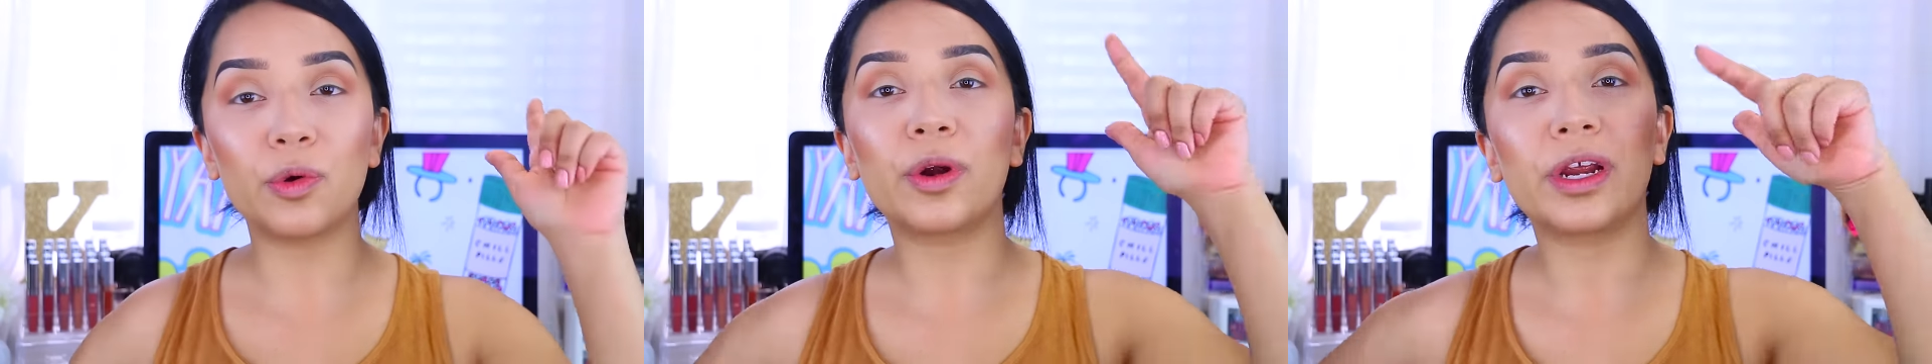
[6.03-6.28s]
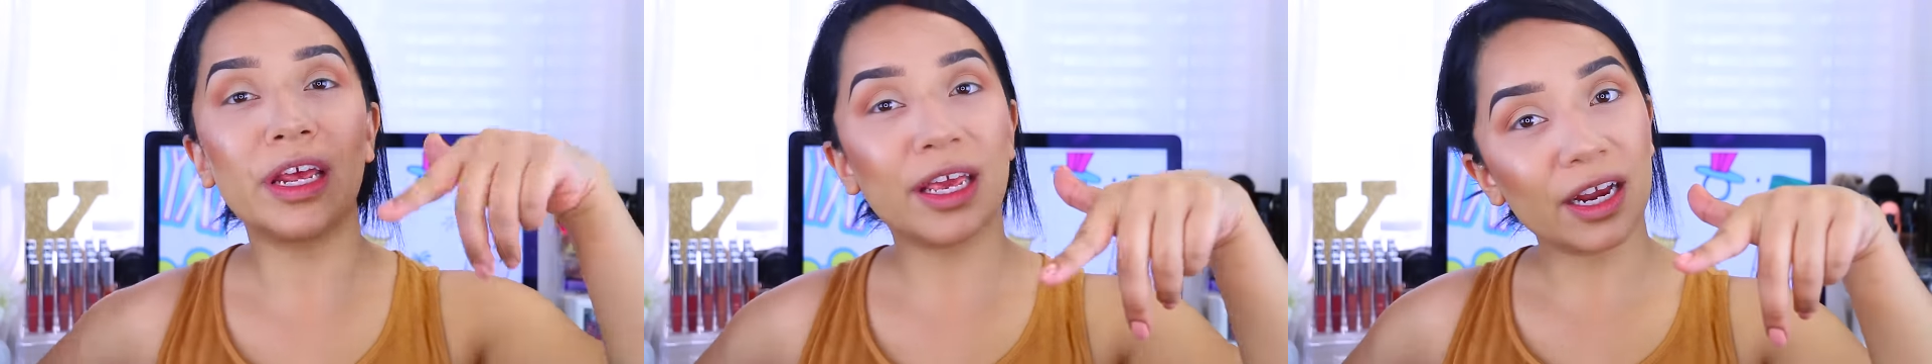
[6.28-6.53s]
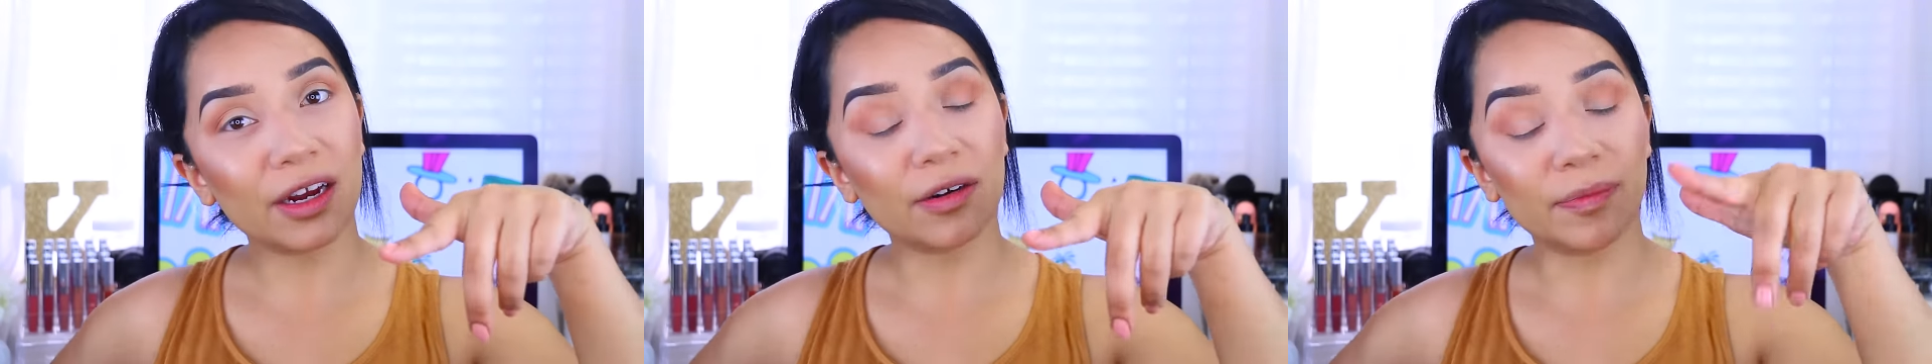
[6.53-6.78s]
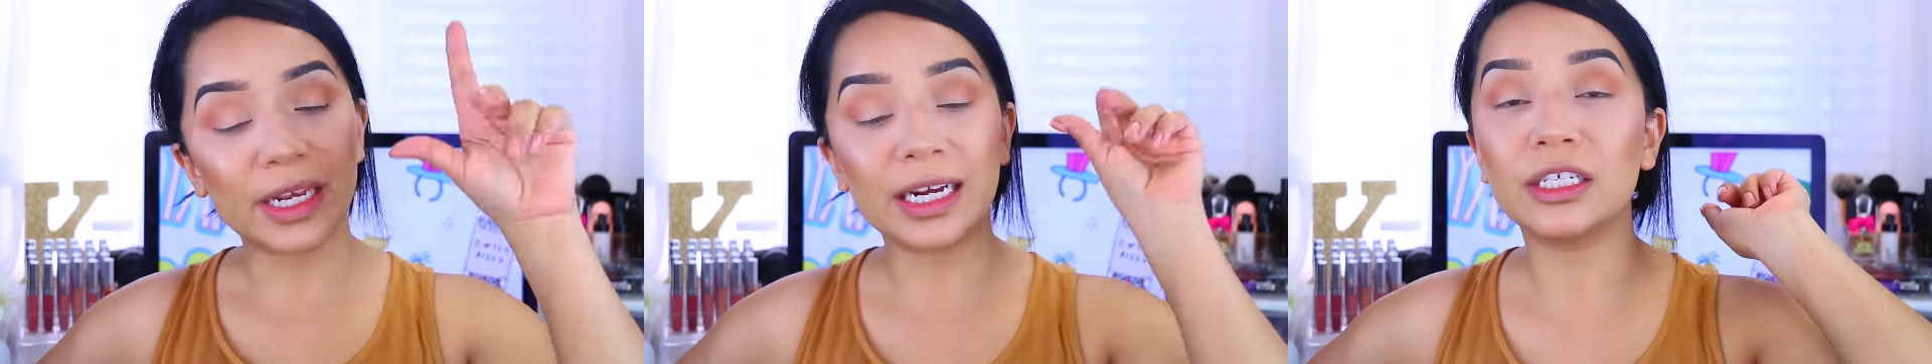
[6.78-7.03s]
You are
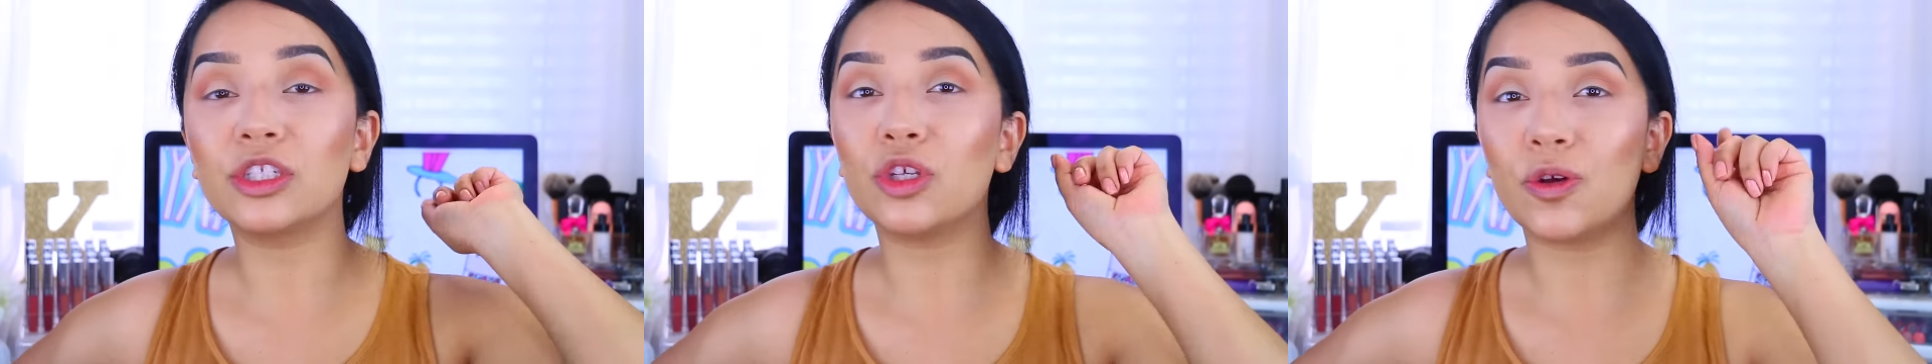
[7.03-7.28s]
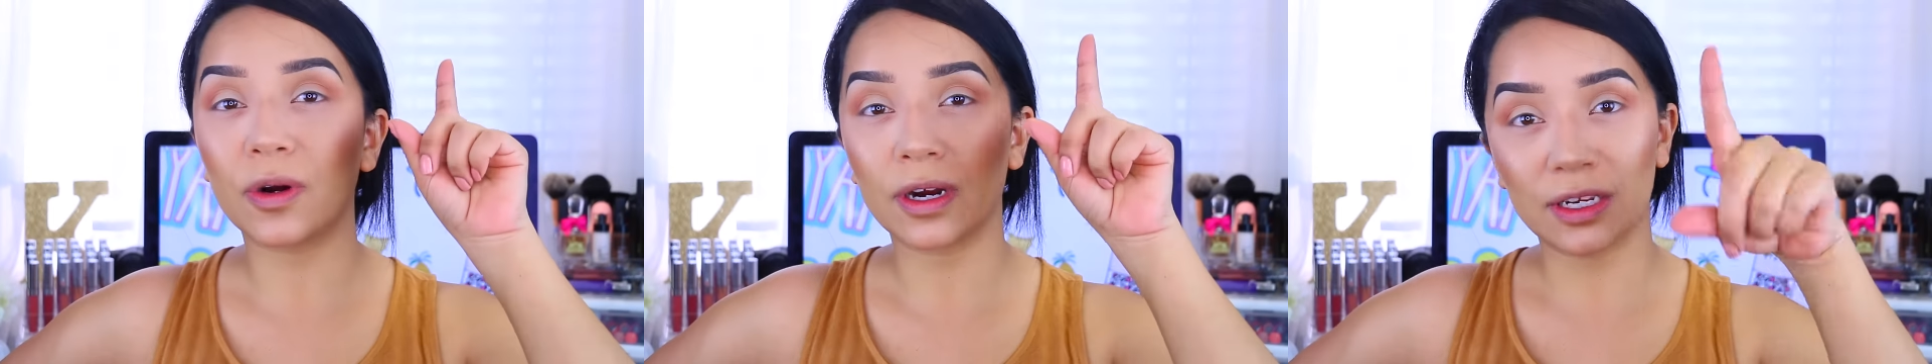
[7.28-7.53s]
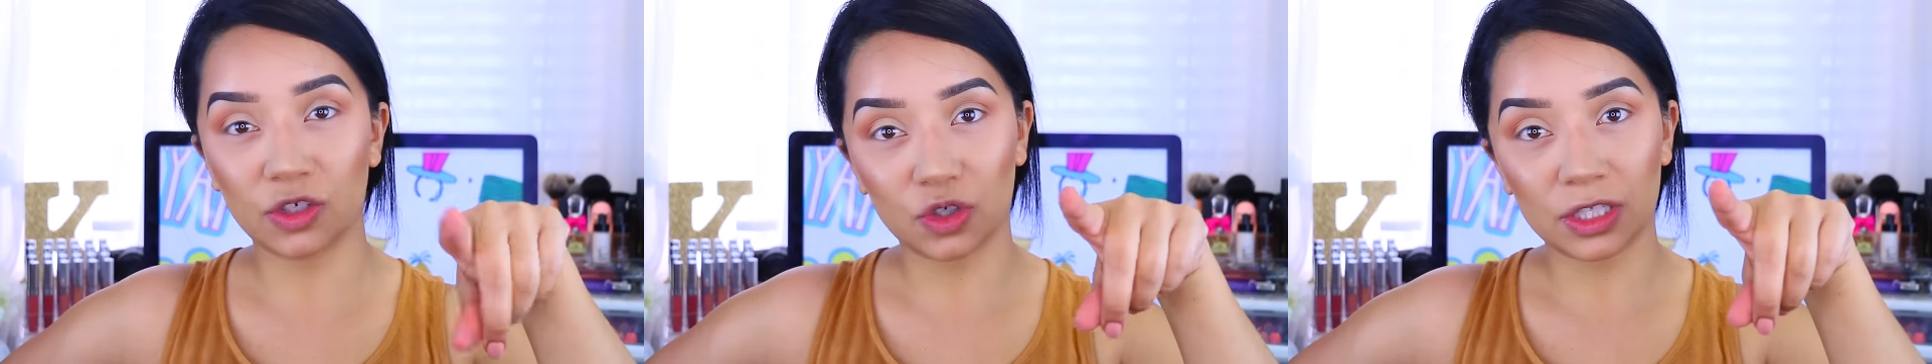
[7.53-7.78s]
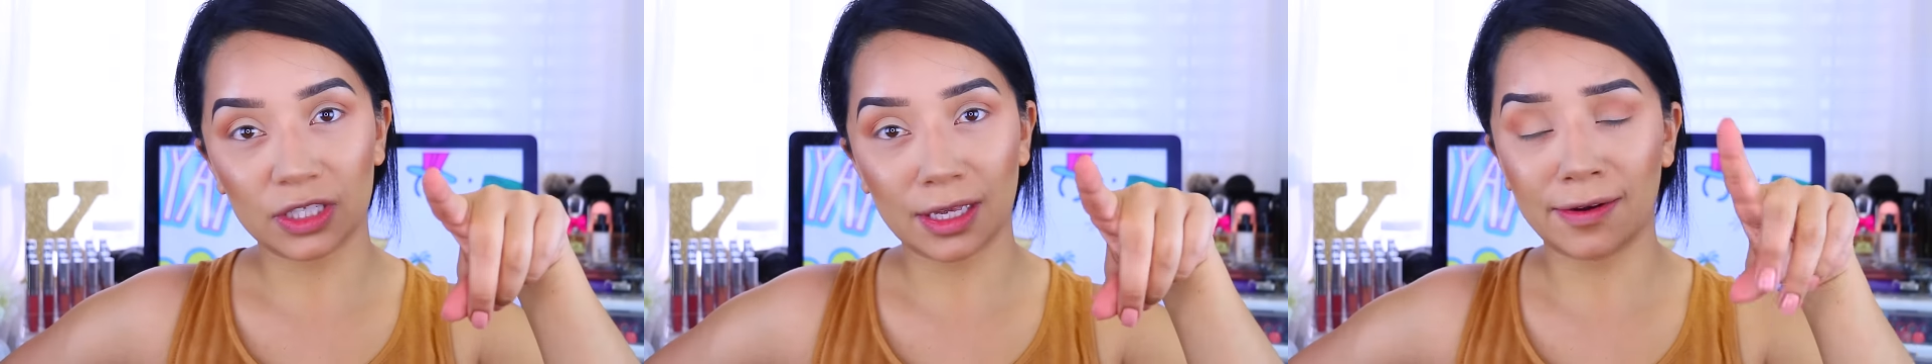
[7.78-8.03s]
here because you are
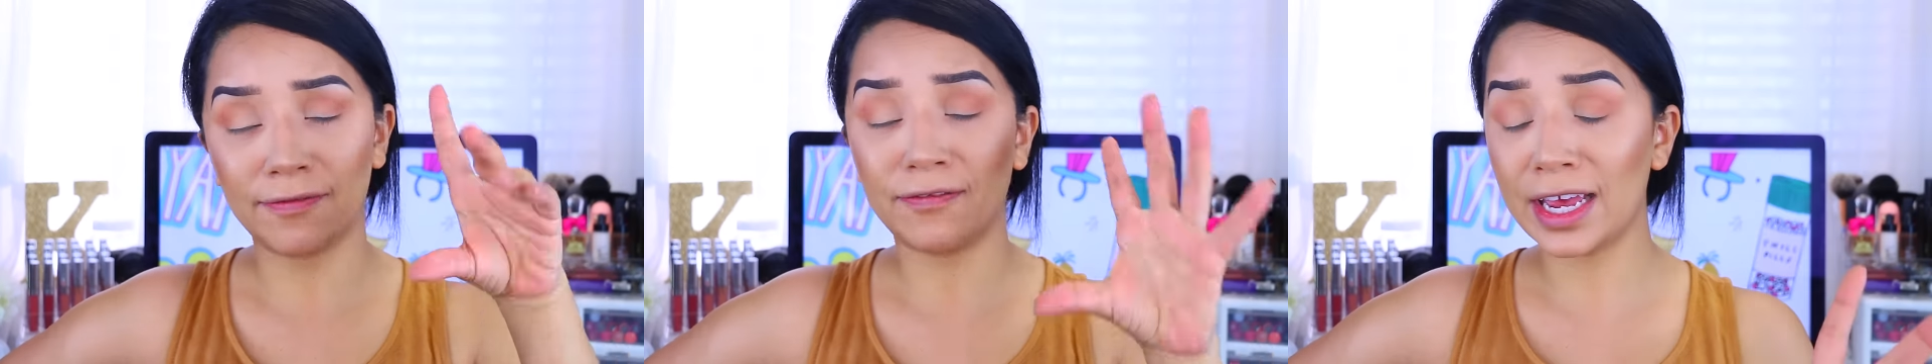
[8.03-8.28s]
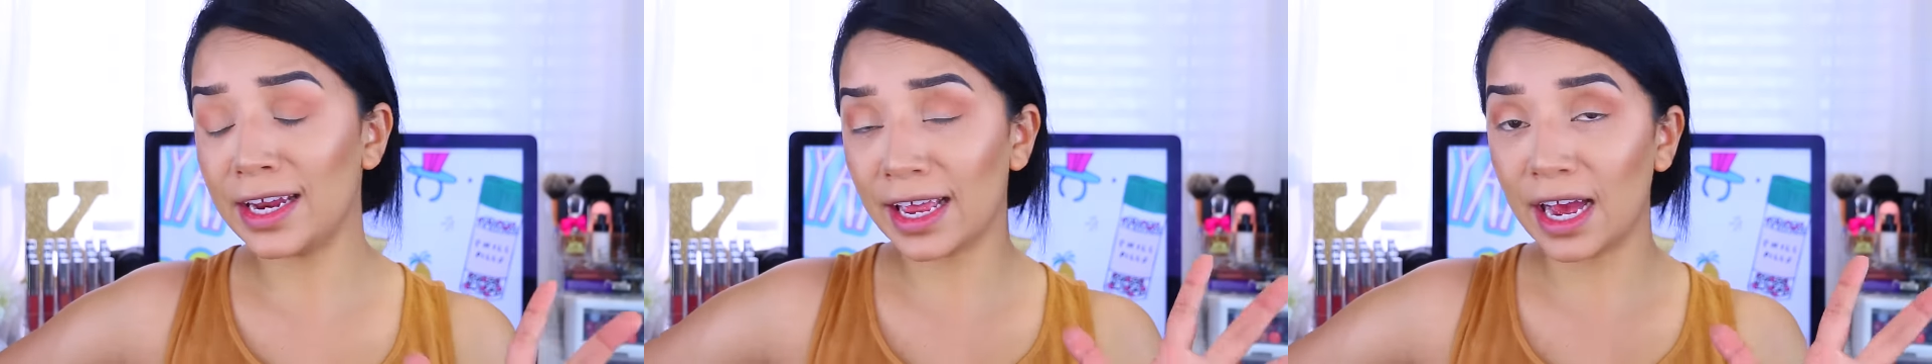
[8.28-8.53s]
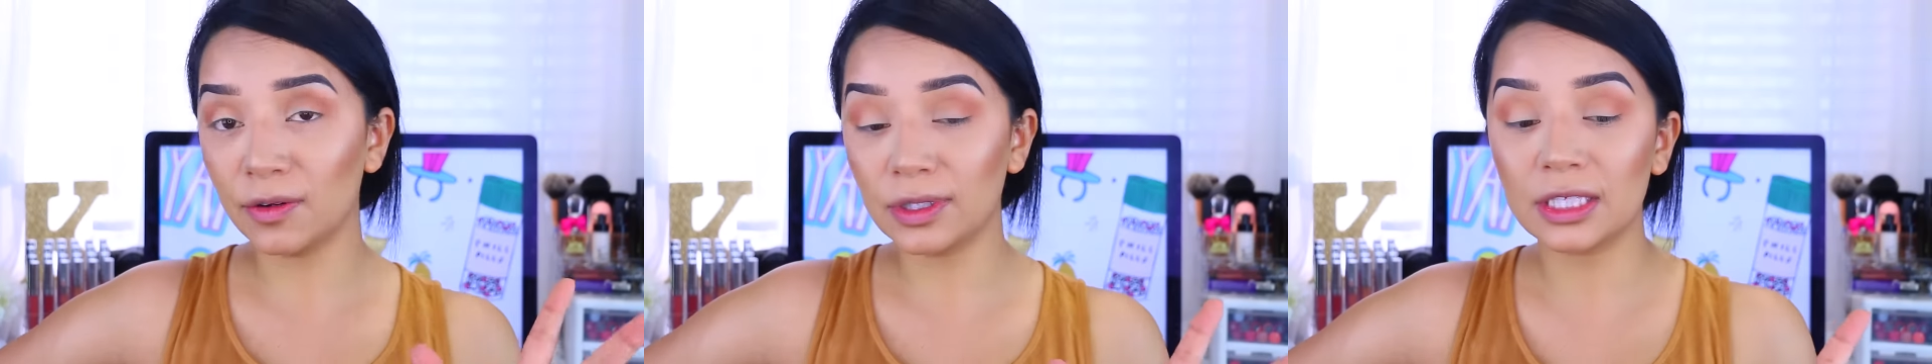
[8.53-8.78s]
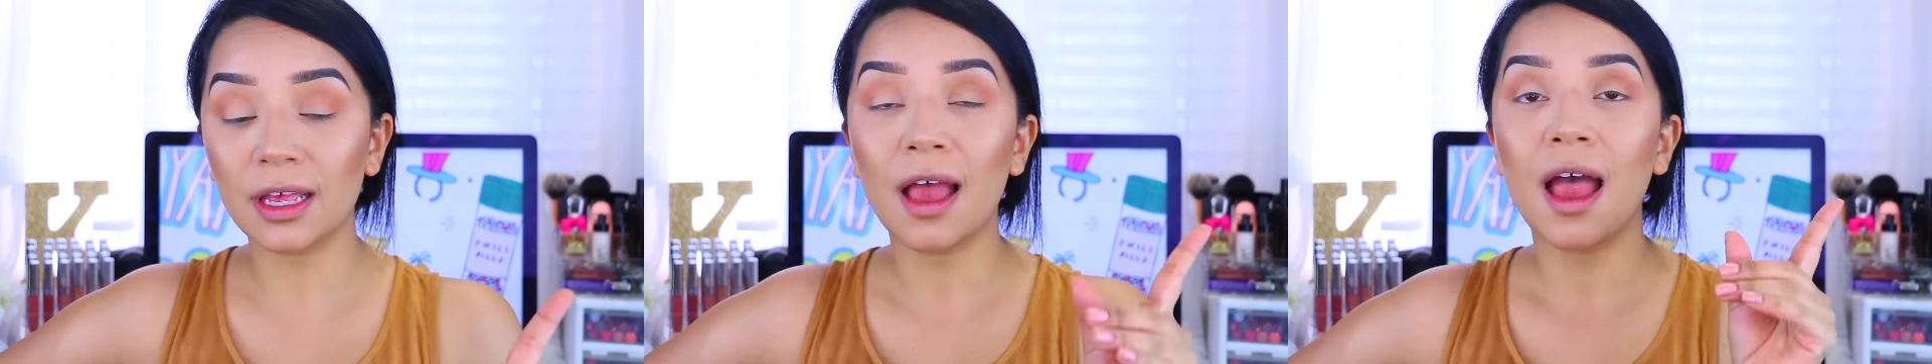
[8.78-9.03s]
interested in finding
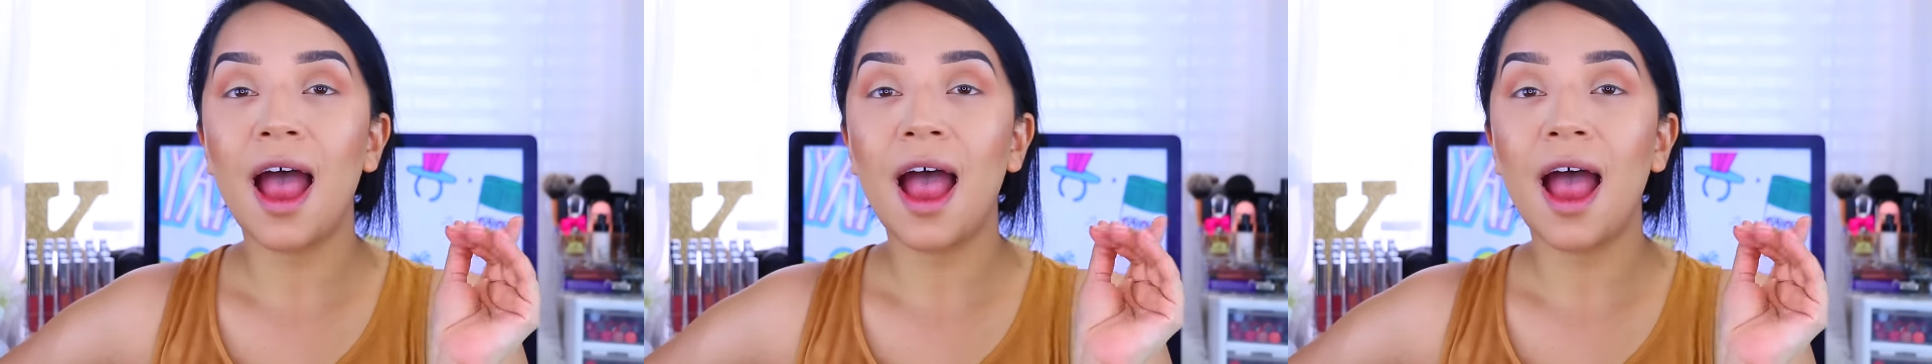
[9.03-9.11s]
out